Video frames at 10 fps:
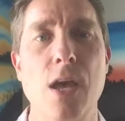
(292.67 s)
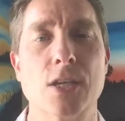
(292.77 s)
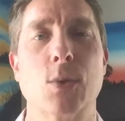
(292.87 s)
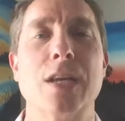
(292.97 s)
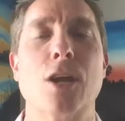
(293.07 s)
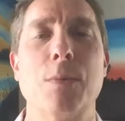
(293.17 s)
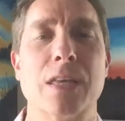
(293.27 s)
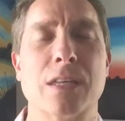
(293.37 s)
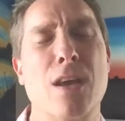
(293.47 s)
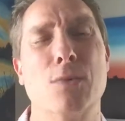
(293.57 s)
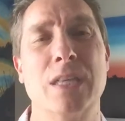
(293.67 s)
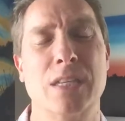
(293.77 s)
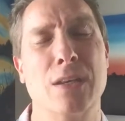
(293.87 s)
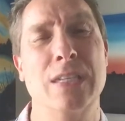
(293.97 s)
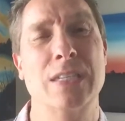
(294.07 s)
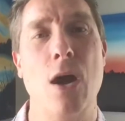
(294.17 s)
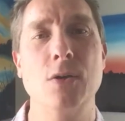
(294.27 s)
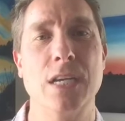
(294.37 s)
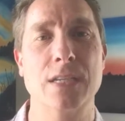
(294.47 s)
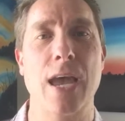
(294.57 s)
So when I started with this
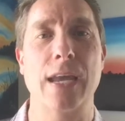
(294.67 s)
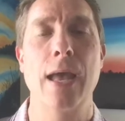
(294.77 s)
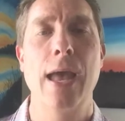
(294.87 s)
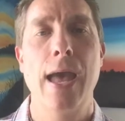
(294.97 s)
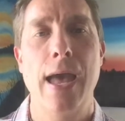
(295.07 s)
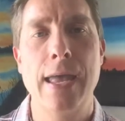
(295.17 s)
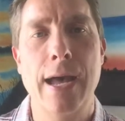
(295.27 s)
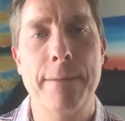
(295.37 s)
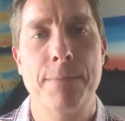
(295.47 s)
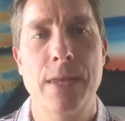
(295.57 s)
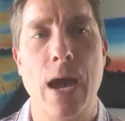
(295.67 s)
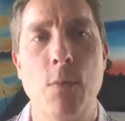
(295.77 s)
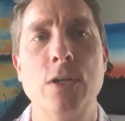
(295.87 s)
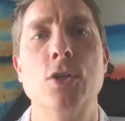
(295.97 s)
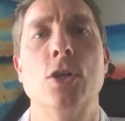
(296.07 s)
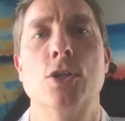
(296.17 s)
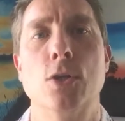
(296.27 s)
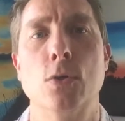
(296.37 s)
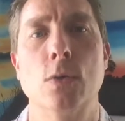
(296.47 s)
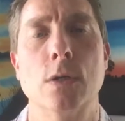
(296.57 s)
coach, he's like, hey, I want you to
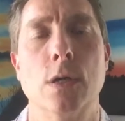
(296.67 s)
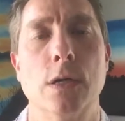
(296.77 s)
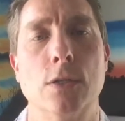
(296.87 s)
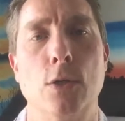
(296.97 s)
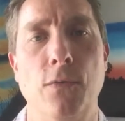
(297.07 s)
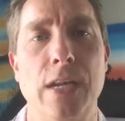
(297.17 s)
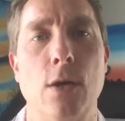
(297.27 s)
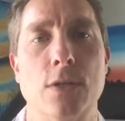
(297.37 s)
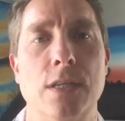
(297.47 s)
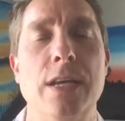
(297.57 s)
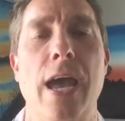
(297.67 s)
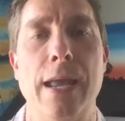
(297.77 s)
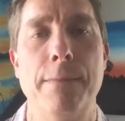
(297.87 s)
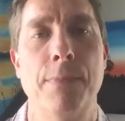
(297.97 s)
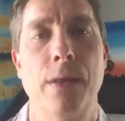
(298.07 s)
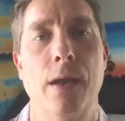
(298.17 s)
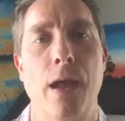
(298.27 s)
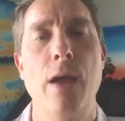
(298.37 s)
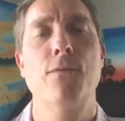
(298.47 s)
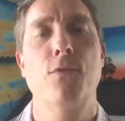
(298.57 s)
do 2 videos a day,
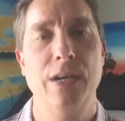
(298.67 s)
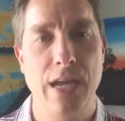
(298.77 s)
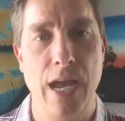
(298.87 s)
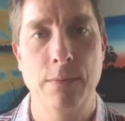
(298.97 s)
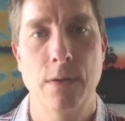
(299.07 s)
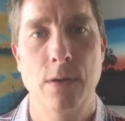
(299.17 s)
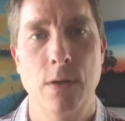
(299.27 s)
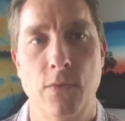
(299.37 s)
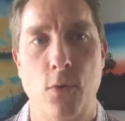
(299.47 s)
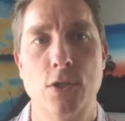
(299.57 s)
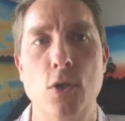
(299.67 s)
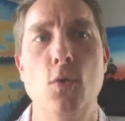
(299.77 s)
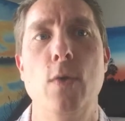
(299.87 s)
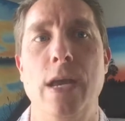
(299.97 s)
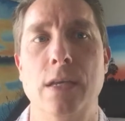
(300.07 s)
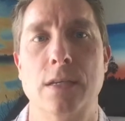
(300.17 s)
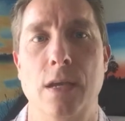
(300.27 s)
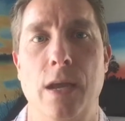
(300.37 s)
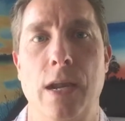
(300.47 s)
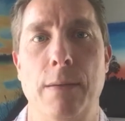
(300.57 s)
every day, for 2 weeks.
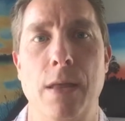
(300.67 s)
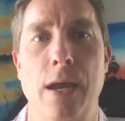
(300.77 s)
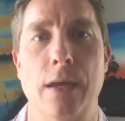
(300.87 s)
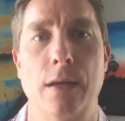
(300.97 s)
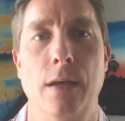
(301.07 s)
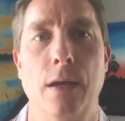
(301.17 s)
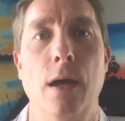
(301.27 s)
And I'm like,